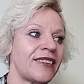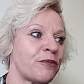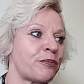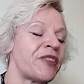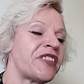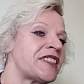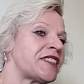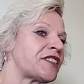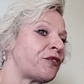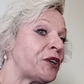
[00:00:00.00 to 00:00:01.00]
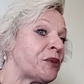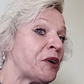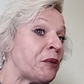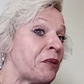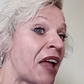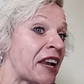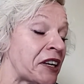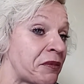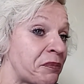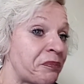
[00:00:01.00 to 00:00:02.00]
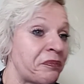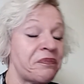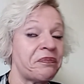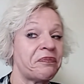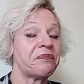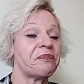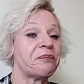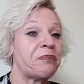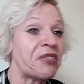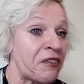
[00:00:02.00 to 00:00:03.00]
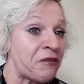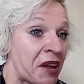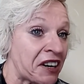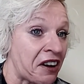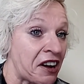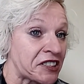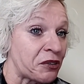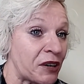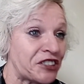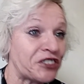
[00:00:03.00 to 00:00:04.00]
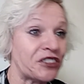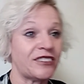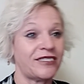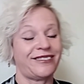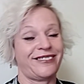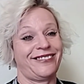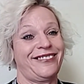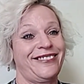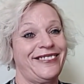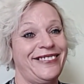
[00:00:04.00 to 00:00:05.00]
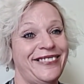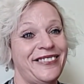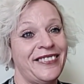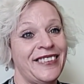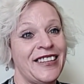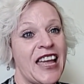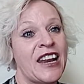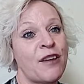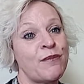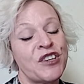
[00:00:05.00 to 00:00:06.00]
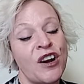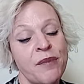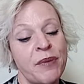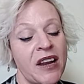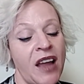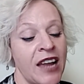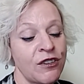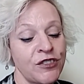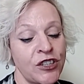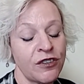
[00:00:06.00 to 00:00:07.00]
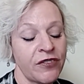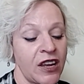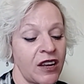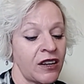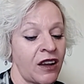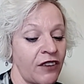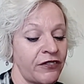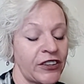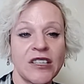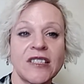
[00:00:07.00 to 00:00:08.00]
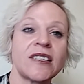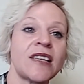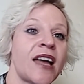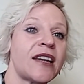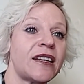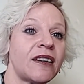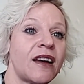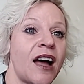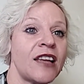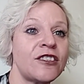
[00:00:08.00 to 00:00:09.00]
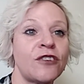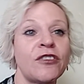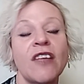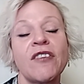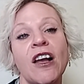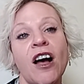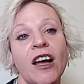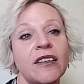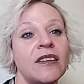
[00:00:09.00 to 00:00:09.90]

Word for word: But this is a free will planet. But they've made it consequential. And I'm sorry, but I don't serve a God-fearing society. I serve a loving God.